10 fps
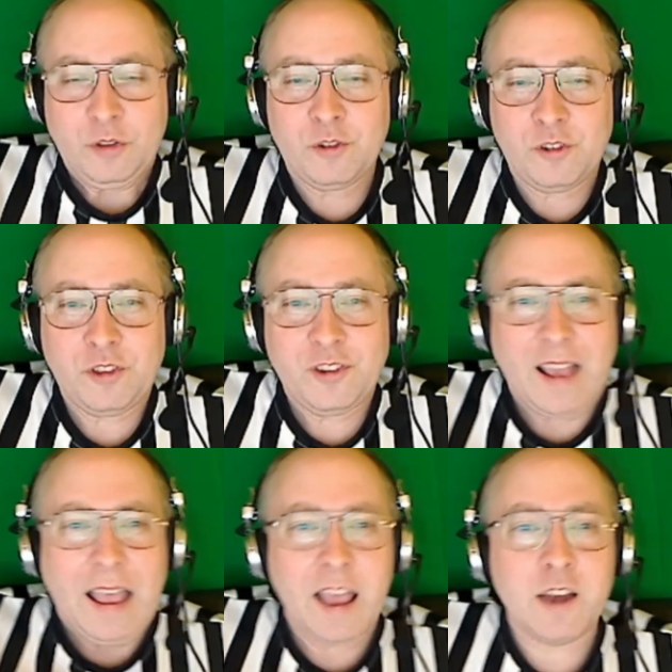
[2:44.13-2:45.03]
There's just this
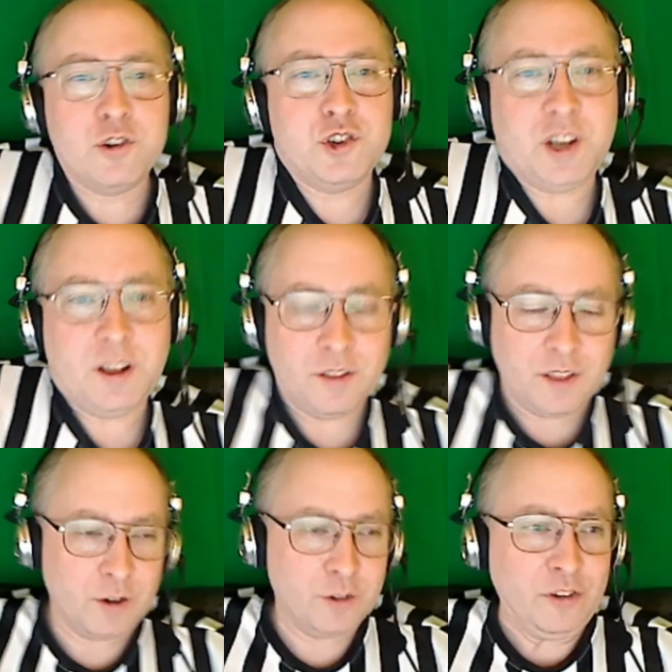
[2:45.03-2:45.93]
energy there,